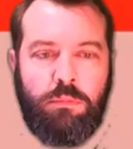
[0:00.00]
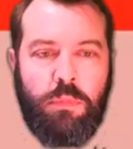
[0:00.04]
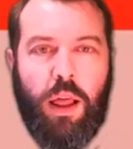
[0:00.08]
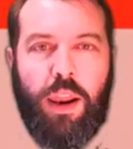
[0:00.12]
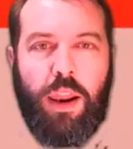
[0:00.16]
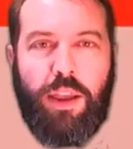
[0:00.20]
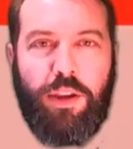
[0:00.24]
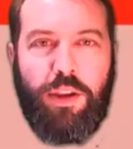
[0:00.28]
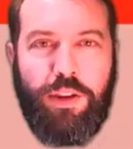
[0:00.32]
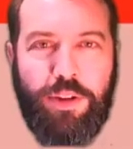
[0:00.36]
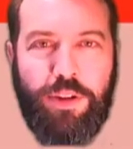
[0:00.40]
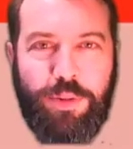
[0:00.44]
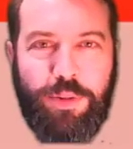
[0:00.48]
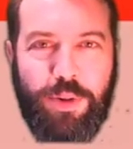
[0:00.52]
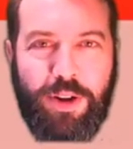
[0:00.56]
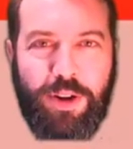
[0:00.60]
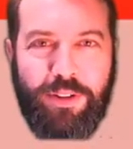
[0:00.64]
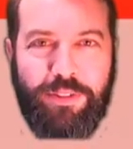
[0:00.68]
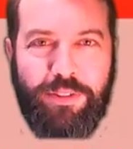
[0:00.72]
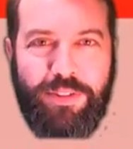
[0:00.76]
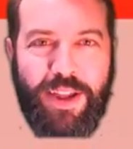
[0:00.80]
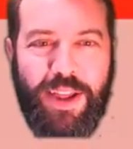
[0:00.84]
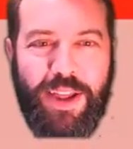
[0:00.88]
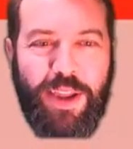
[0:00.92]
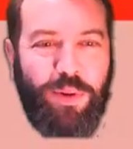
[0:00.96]
Hello Year
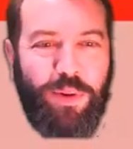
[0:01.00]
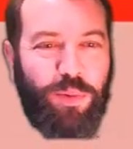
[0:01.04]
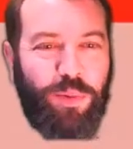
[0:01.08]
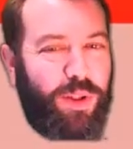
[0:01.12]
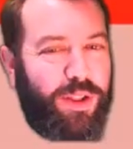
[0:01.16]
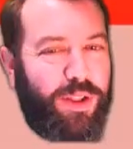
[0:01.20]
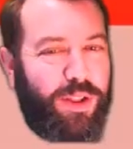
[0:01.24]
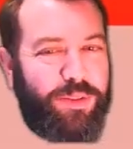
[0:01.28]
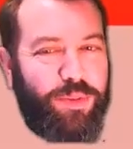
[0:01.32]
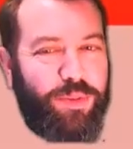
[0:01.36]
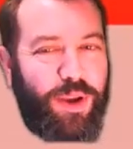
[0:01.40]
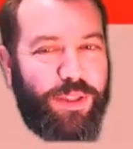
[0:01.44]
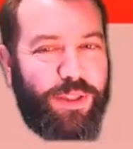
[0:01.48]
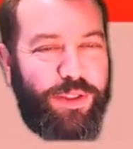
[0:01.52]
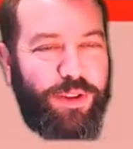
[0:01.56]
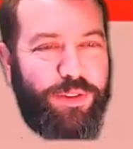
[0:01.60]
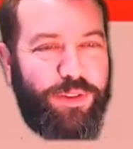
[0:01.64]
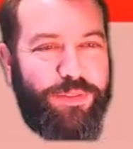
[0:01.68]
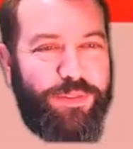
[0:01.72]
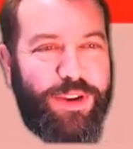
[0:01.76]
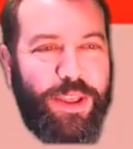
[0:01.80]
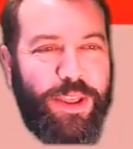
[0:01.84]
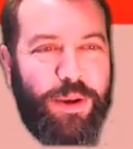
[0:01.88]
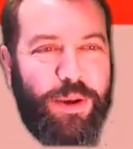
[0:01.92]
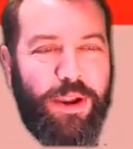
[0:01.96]
12 and welcome to our
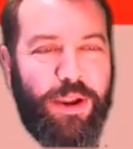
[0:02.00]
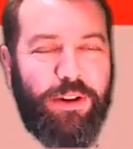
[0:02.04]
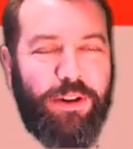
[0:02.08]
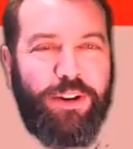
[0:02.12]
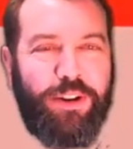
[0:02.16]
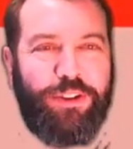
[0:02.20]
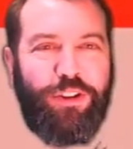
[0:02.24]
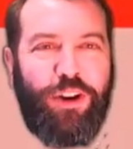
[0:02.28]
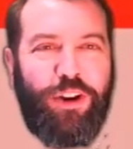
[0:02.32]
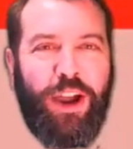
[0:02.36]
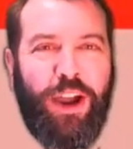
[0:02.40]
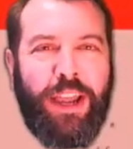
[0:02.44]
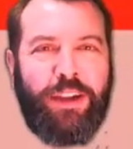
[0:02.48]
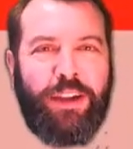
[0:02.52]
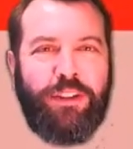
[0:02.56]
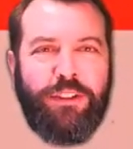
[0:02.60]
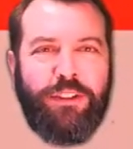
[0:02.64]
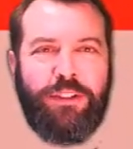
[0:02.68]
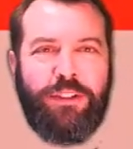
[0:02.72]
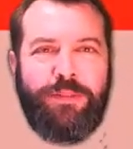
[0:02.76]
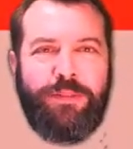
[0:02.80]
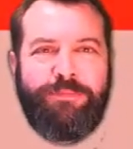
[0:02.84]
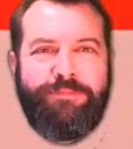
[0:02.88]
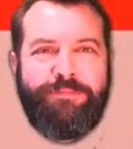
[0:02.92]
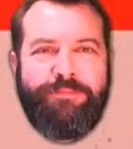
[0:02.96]
third video here on
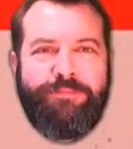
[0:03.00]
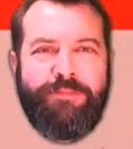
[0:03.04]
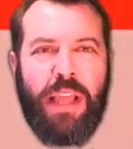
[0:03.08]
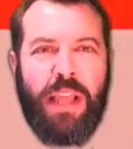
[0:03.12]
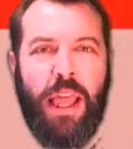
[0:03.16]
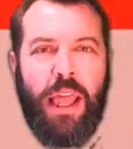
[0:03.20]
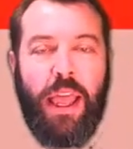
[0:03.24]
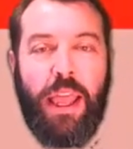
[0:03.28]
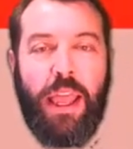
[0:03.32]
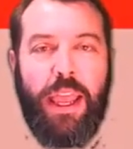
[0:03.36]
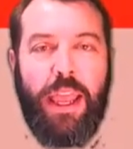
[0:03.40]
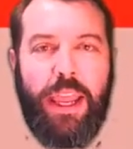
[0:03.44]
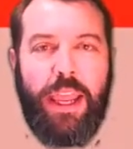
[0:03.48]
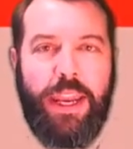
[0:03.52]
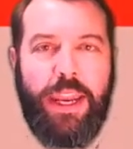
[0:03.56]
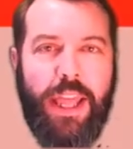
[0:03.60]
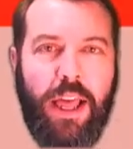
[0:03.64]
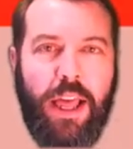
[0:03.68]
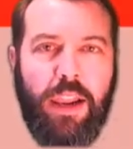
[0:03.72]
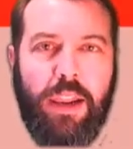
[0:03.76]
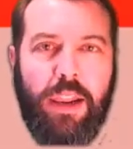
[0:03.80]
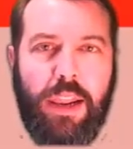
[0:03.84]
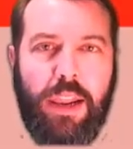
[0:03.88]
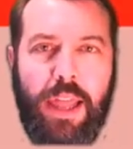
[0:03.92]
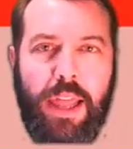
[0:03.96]
triangles. In
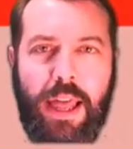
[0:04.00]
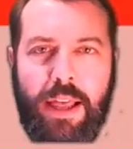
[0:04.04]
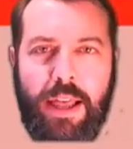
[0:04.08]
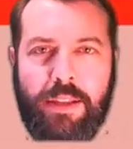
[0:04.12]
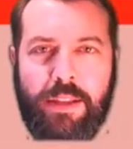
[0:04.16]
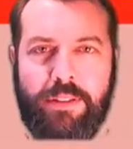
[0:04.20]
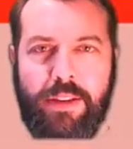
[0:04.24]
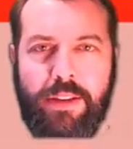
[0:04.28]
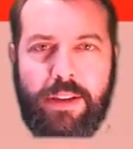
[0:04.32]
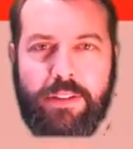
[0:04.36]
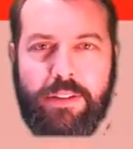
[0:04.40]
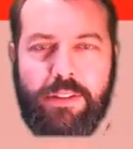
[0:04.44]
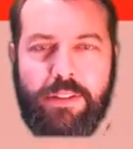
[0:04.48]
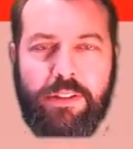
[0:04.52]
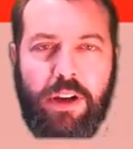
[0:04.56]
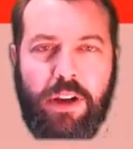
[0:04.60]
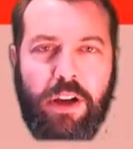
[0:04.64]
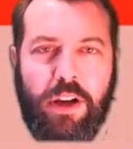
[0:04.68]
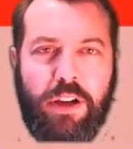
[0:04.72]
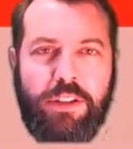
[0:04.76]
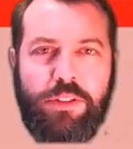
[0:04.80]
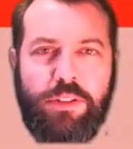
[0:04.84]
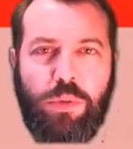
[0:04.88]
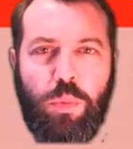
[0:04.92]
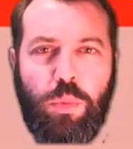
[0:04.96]
our last
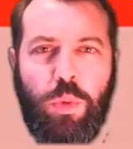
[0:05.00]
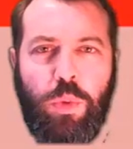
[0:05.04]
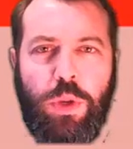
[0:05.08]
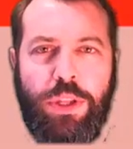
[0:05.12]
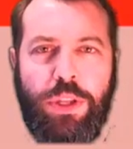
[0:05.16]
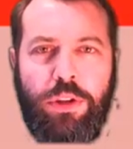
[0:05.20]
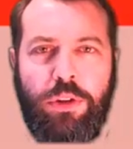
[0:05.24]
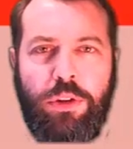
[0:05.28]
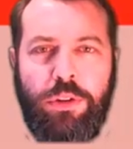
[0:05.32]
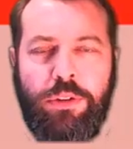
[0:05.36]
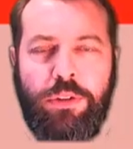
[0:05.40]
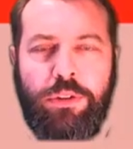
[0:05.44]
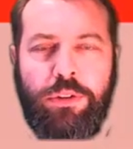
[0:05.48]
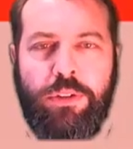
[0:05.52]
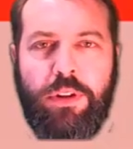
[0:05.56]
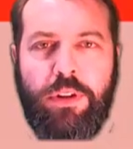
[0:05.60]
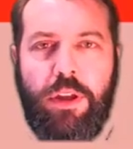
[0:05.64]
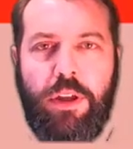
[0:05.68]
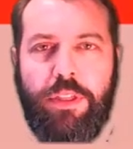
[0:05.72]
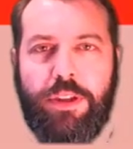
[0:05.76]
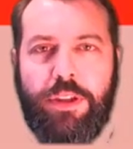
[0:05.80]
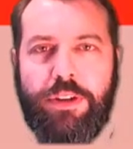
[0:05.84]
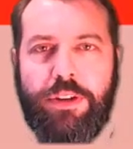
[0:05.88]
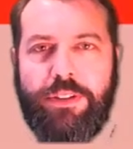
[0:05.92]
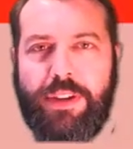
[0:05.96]
exercise we used
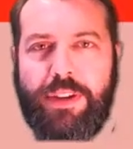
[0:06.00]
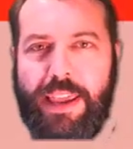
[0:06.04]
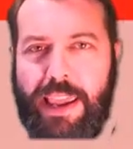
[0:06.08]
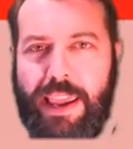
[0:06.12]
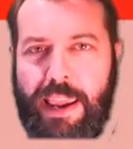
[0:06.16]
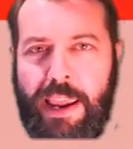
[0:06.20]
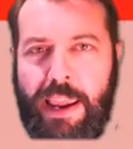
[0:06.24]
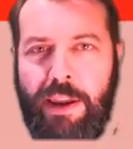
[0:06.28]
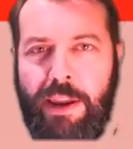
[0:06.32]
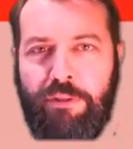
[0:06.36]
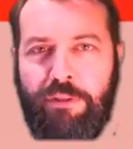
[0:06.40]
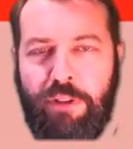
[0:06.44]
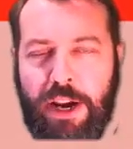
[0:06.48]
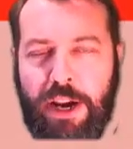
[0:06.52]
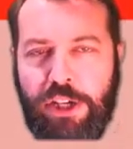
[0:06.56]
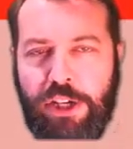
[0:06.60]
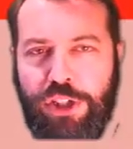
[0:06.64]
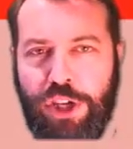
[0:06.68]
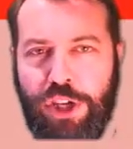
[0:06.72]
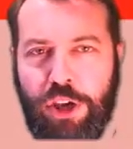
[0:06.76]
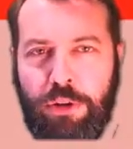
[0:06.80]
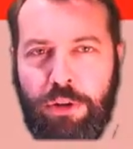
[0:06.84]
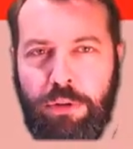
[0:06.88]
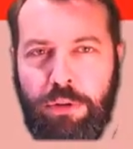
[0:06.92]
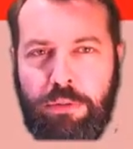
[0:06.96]
the tan
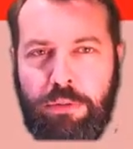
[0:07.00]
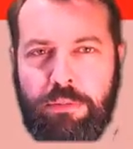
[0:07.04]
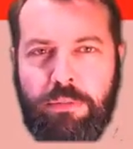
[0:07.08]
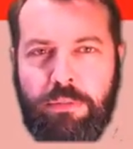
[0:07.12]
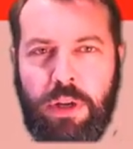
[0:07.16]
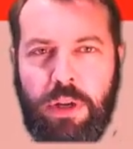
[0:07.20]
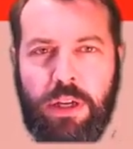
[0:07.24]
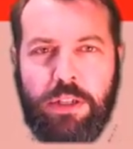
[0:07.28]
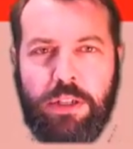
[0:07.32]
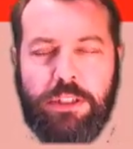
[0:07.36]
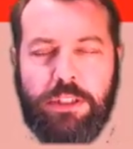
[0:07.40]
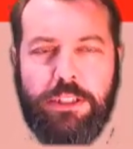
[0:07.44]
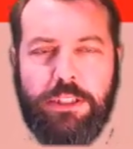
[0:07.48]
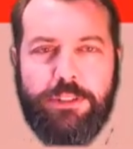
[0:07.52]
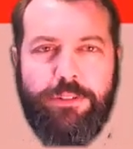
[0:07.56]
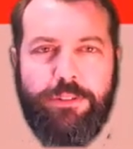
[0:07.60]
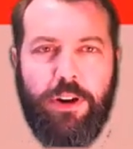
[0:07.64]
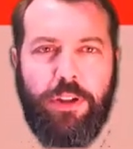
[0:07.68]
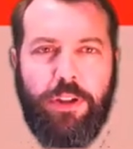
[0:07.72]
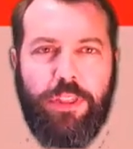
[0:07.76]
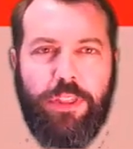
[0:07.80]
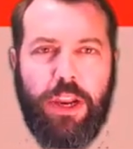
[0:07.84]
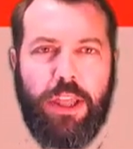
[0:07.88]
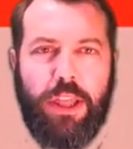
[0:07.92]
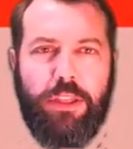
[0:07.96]
ratio to
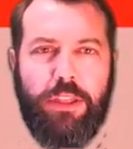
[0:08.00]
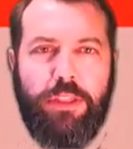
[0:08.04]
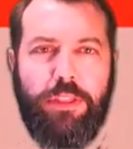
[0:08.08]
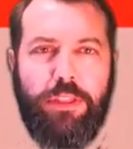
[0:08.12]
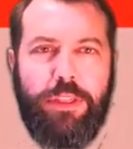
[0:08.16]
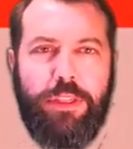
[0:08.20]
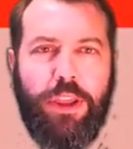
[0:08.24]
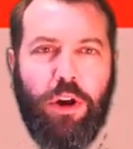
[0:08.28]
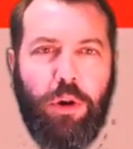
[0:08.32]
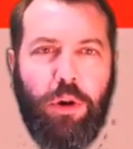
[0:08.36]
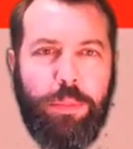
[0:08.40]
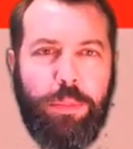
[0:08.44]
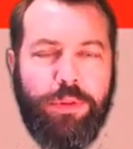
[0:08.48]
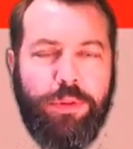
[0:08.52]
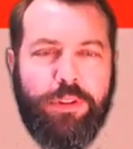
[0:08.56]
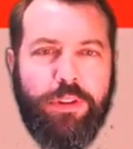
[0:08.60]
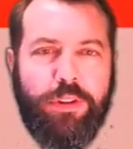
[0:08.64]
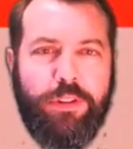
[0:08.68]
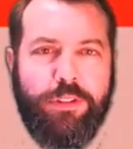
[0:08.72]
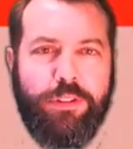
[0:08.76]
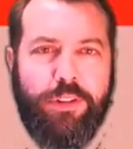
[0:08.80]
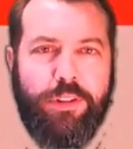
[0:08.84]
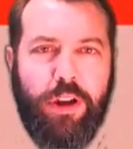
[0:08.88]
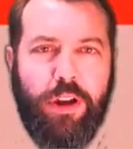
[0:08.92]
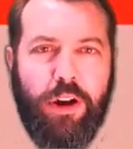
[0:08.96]
find the length of the
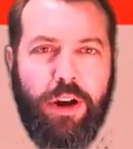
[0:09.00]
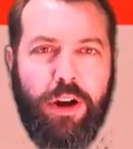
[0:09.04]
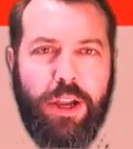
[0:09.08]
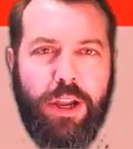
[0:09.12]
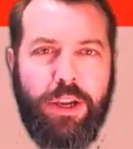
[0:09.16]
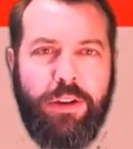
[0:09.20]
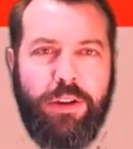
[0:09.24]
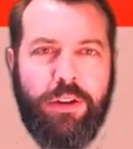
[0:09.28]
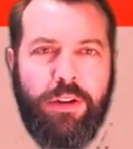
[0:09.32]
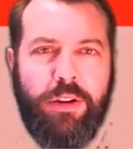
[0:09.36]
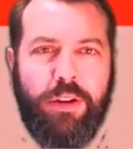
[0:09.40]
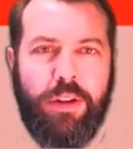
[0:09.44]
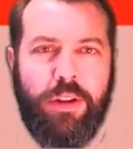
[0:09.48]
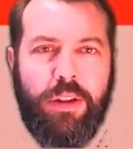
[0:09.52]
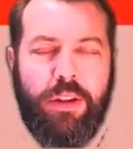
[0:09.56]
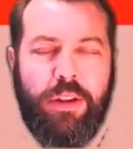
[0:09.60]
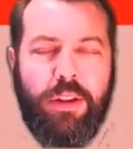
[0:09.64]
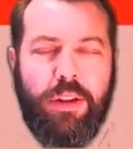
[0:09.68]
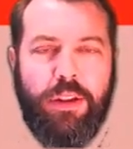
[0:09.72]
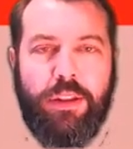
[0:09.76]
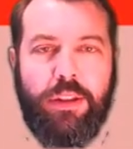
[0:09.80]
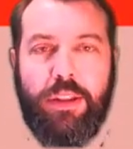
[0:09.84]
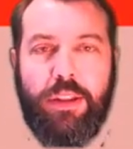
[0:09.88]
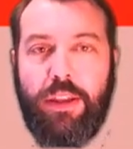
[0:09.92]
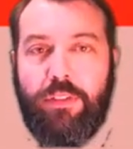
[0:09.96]
opposite side
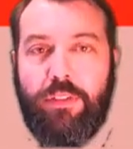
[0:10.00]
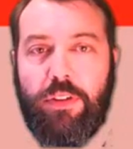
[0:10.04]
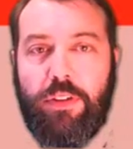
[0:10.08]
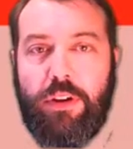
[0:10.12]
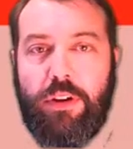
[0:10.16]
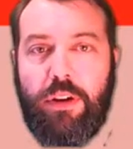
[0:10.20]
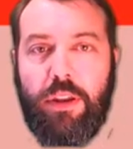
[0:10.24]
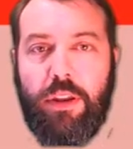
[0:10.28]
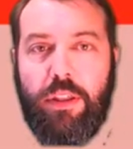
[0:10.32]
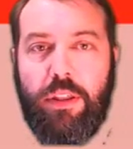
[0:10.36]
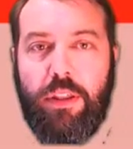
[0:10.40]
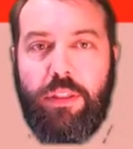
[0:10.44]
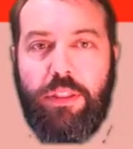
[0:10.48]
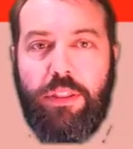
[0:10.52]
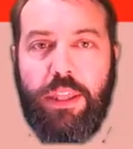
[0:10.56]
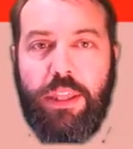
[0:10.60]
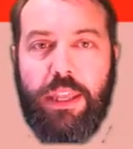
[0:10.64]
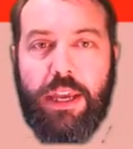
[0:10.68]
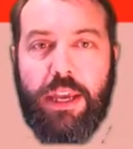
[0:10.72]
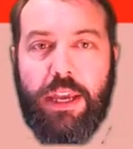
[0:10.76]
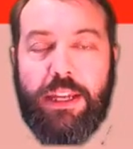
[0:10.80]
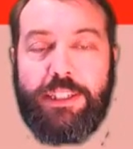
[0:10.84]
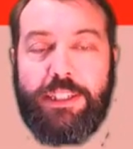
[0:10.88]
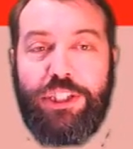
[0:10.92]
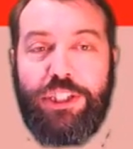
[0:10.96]
given
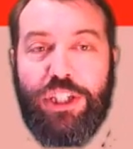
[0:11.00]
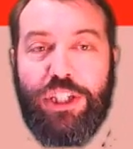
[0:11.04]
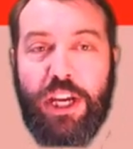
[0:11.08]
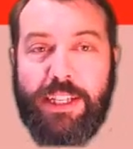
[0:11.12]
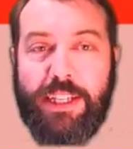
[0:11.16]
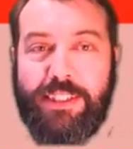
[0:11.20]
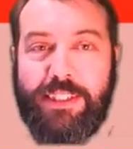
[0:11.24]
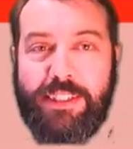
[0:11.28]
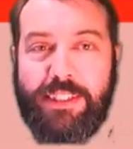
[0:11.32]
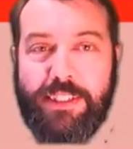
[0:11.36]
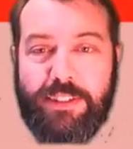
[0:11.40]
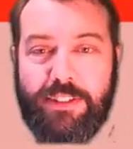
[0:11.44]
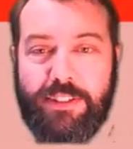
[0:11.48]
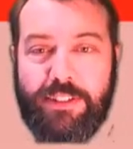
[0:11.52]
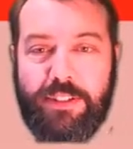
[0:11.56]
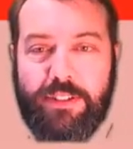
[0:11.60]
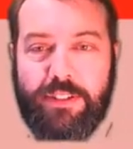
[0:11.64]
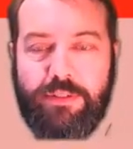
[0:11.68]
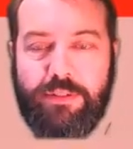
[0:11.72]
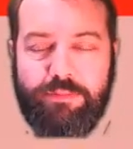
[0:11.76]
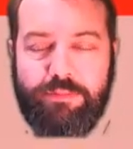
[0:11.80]
the adjacent.